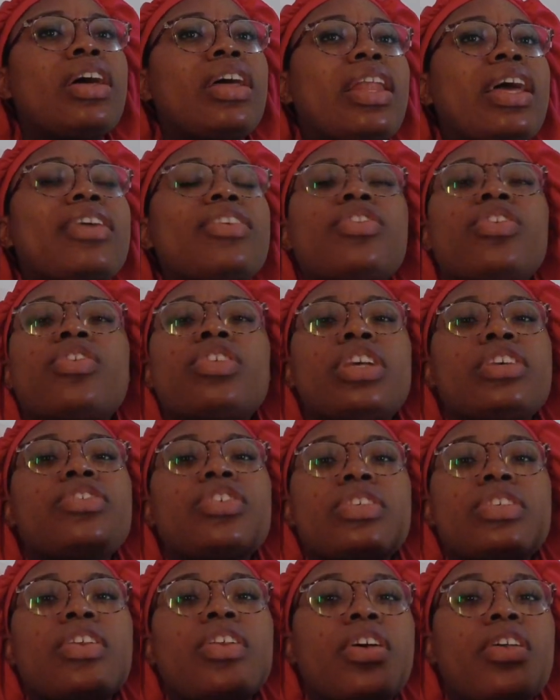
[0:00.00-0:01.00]
Like, you know, there's
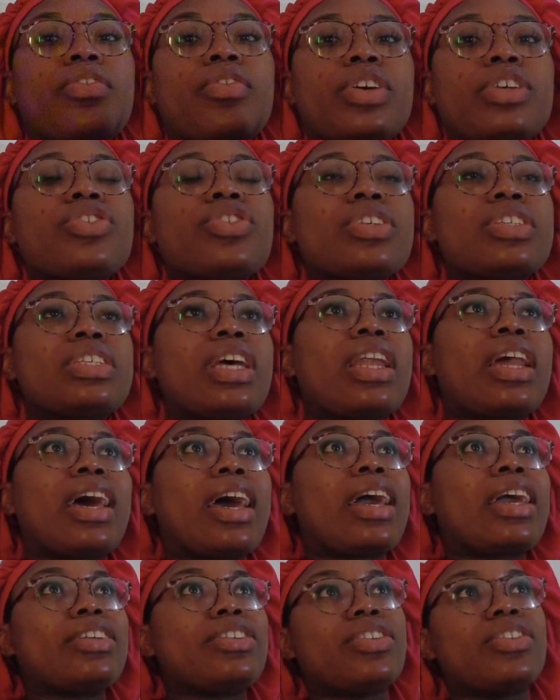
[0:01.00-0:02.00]
just a lot of questions that
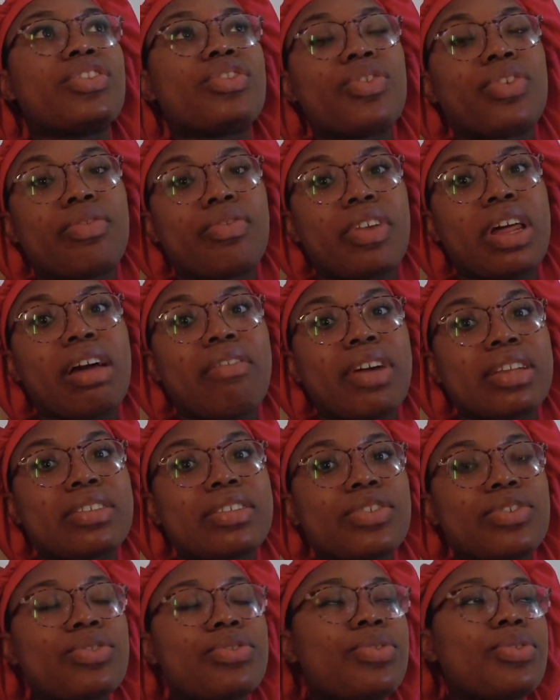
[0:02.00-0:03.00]
I genuinely don't even have
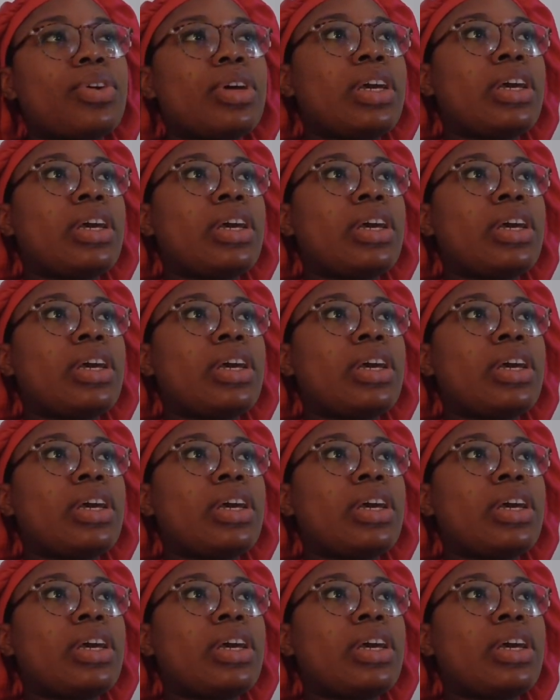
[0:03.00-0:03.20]
answers to.